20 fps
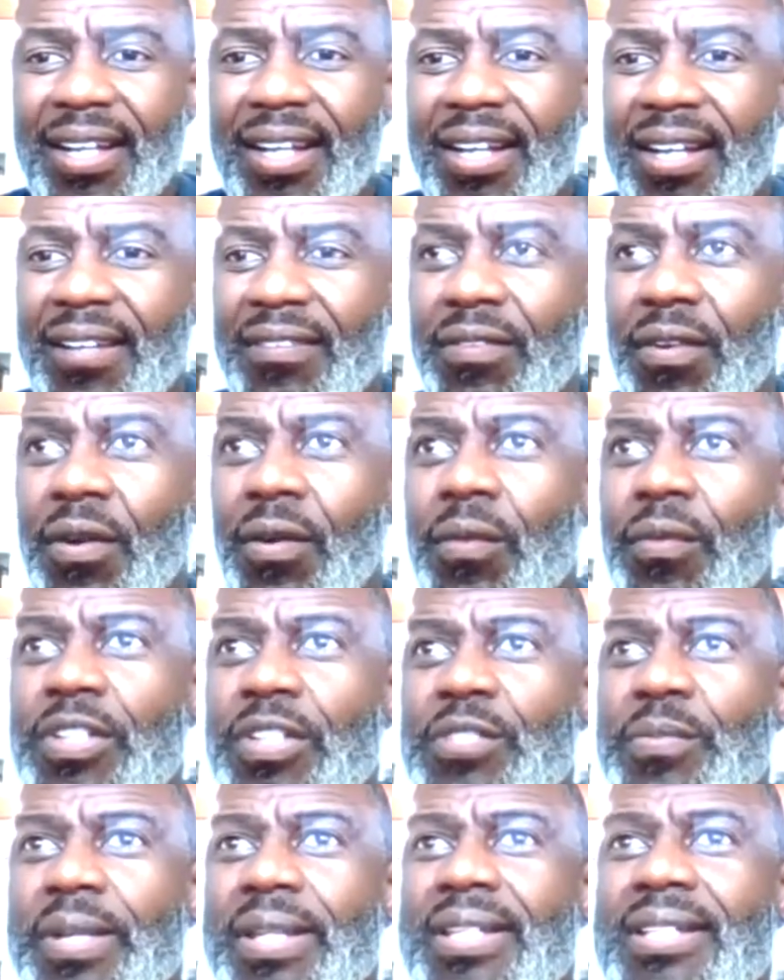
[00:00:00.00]
I've
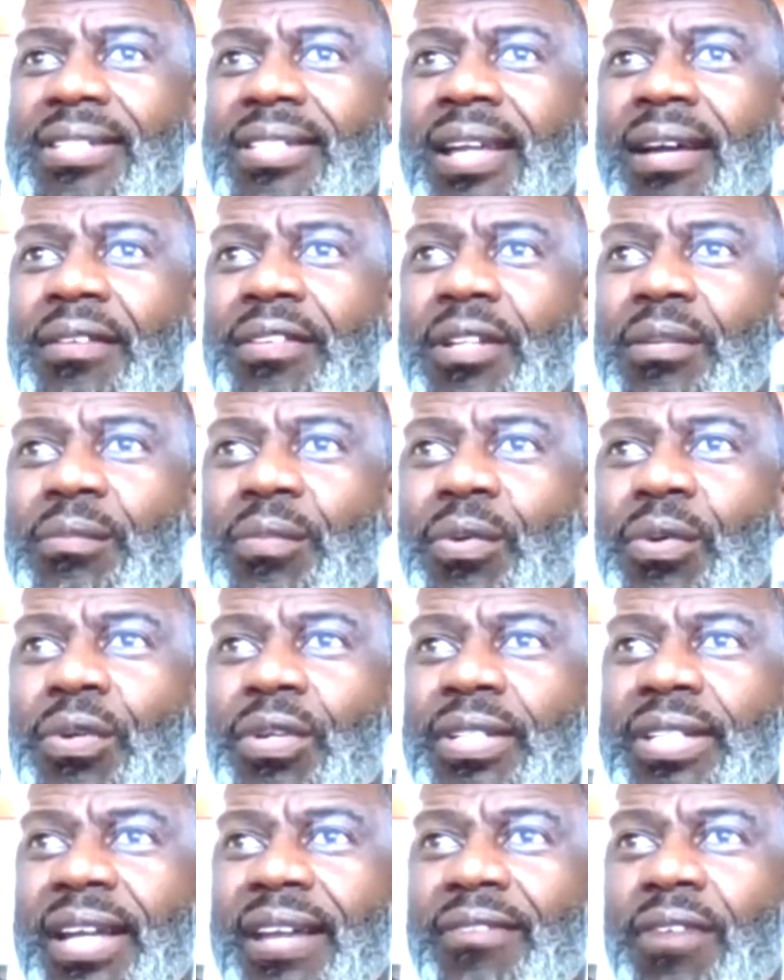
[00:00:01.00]
always been the sounding
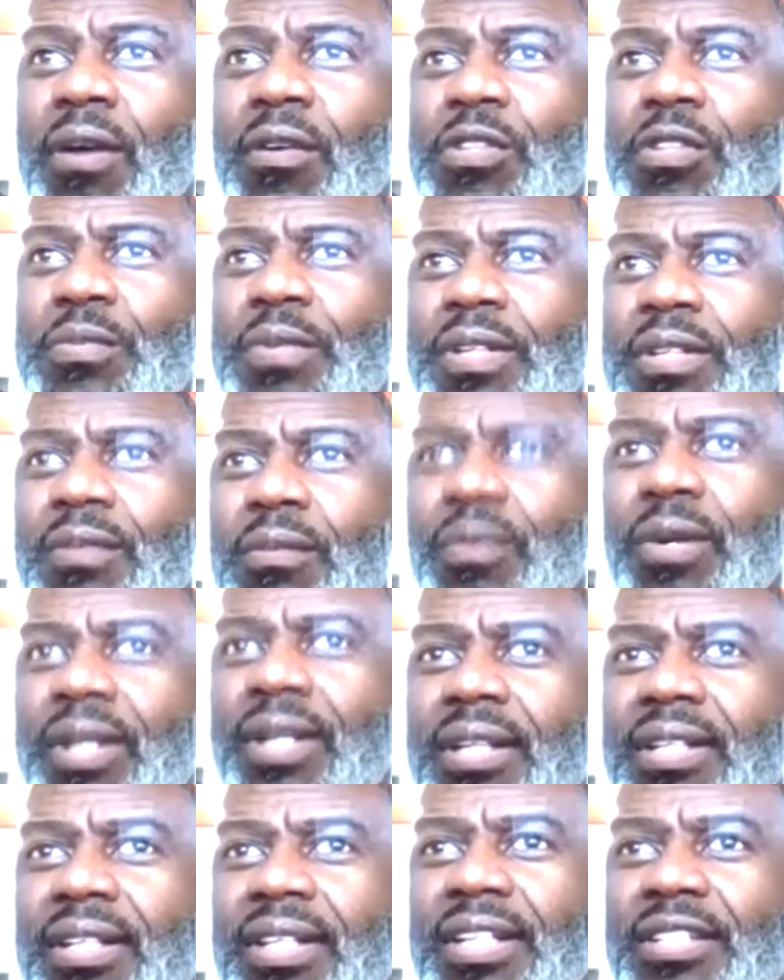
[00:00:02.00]
board, and I've always been the
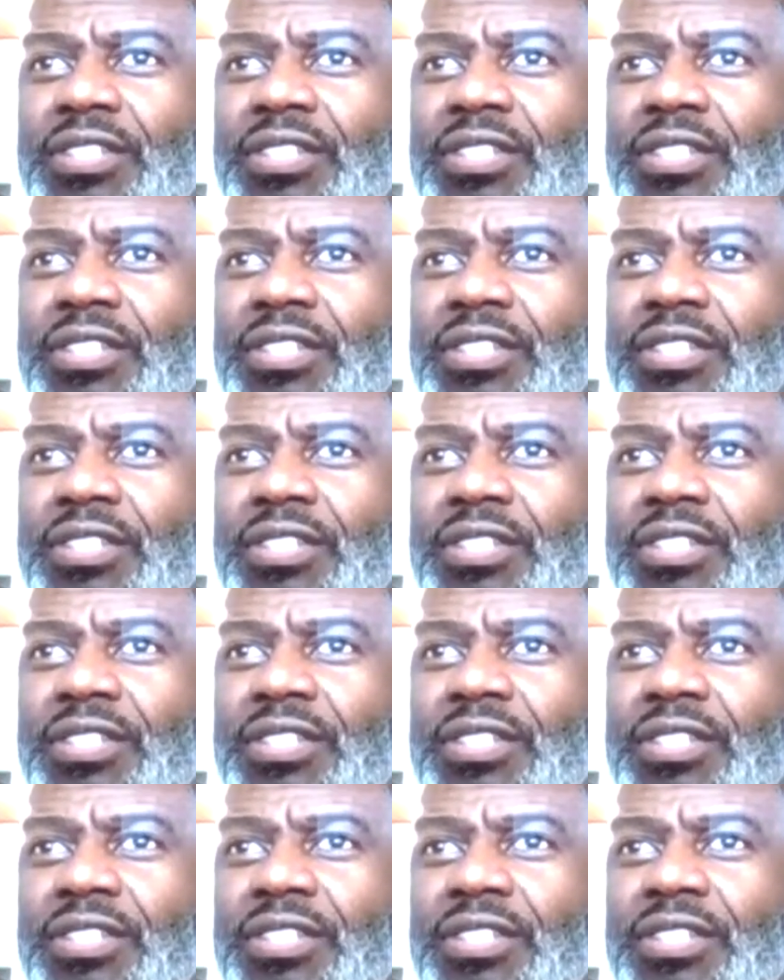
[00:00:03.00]
one